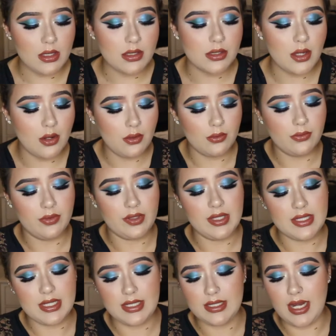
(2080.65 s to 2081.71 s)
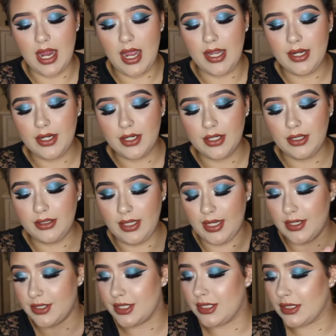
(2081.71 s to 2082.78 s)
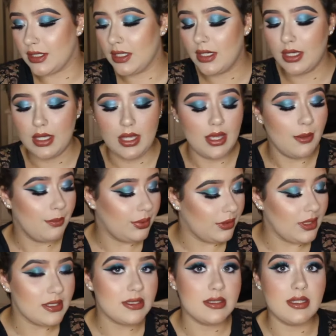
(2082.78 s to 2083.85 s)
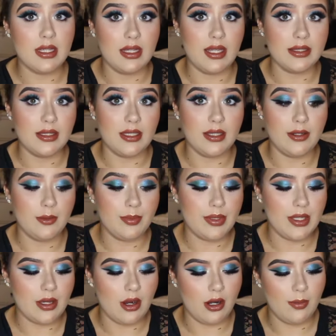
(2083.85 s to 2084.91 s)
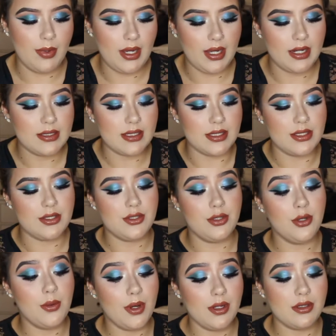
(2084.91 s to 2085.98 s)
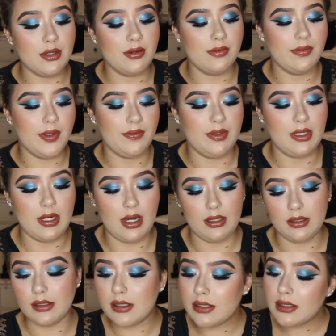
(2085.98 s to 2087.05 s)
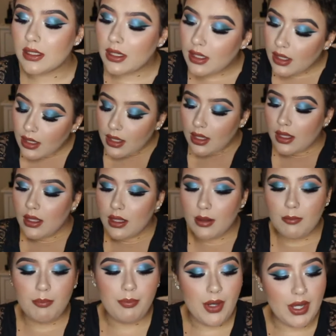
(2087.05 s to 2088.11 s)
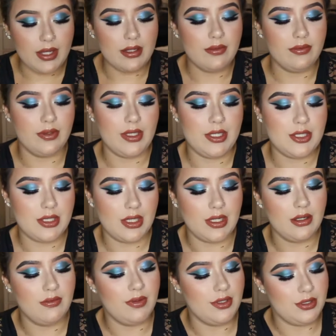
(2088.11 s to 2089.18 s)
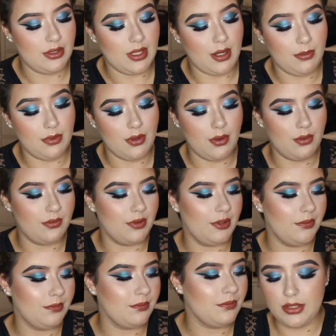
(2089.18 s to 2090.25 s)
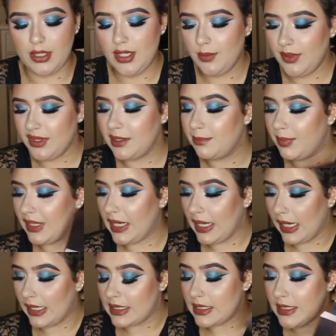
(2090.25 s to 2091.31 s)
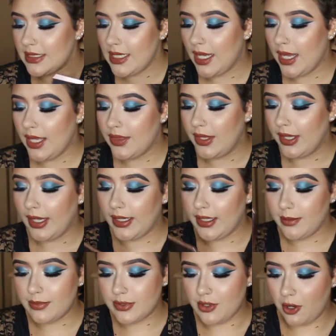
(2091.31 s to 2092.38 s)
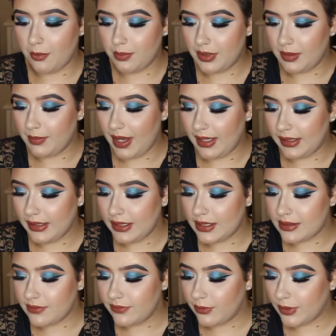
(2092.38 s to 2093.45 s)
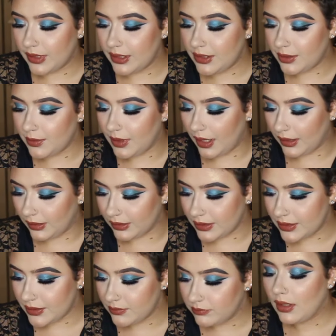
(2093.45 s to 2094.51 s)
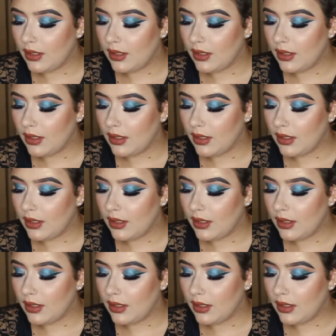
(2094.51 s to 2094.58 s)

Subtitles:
So for this entire collection, plus the little PR box, it's $250. But for each thing individually, I will go over. Starting with the big guns, the Kingdom Sculpting palette is $42.